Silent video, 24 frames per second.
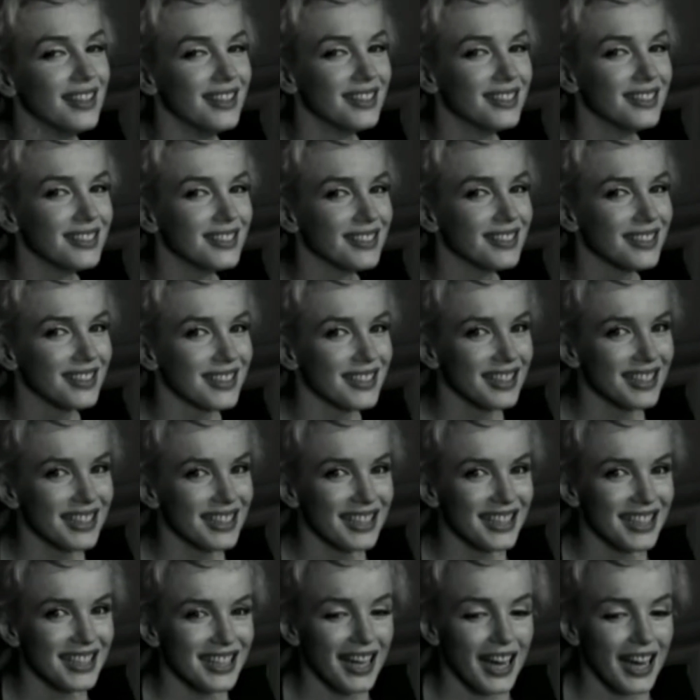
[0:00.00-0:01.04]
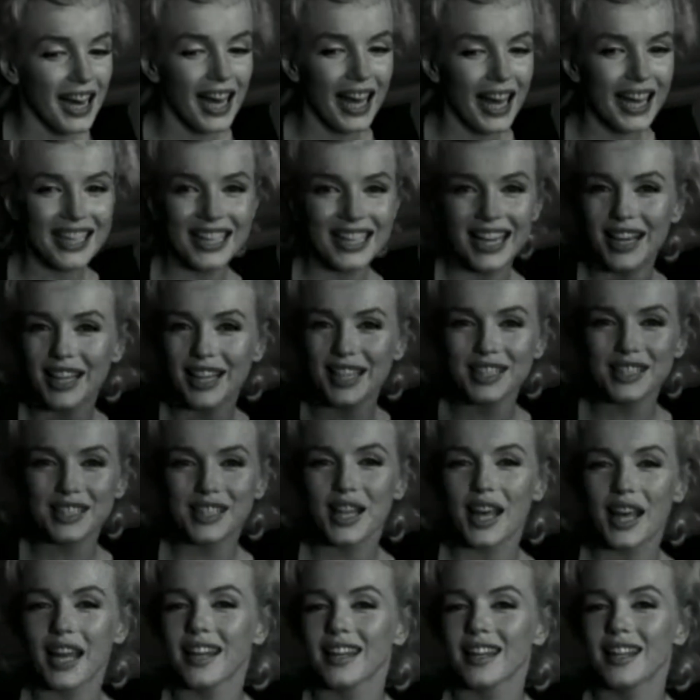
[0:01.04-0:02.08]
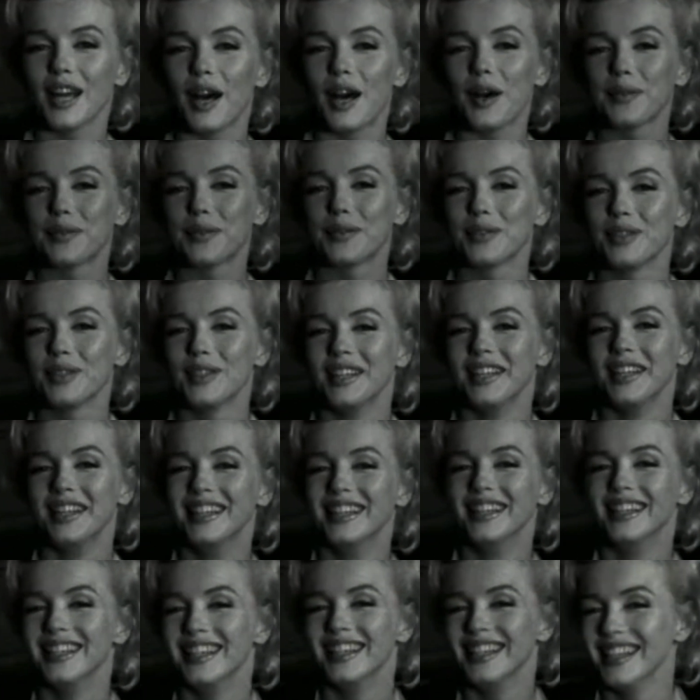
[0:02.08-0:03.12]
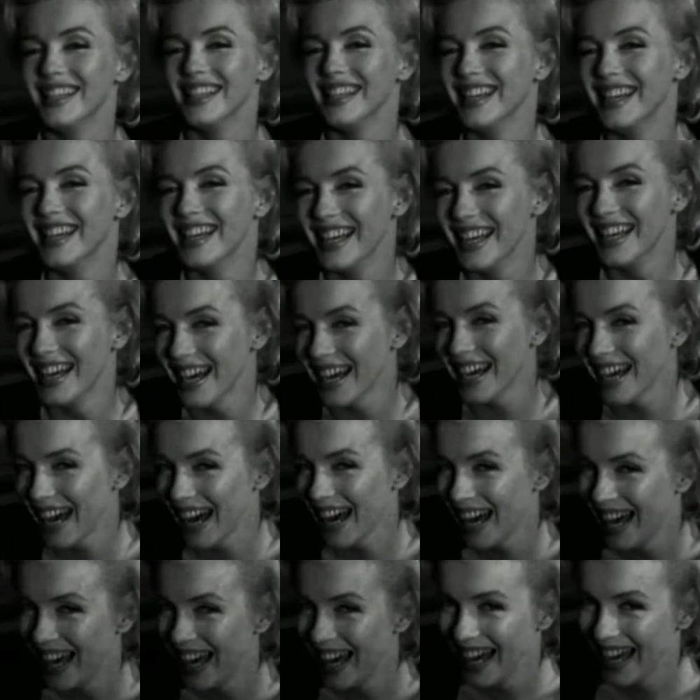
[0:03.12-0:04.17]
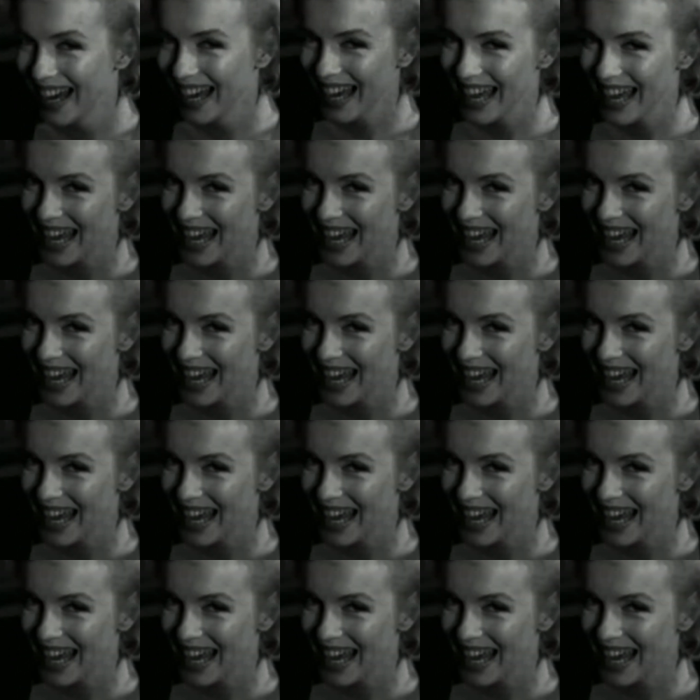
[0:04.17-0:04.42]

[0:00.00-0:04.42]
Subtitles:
compassionate towards others. Her vulnerability gave her an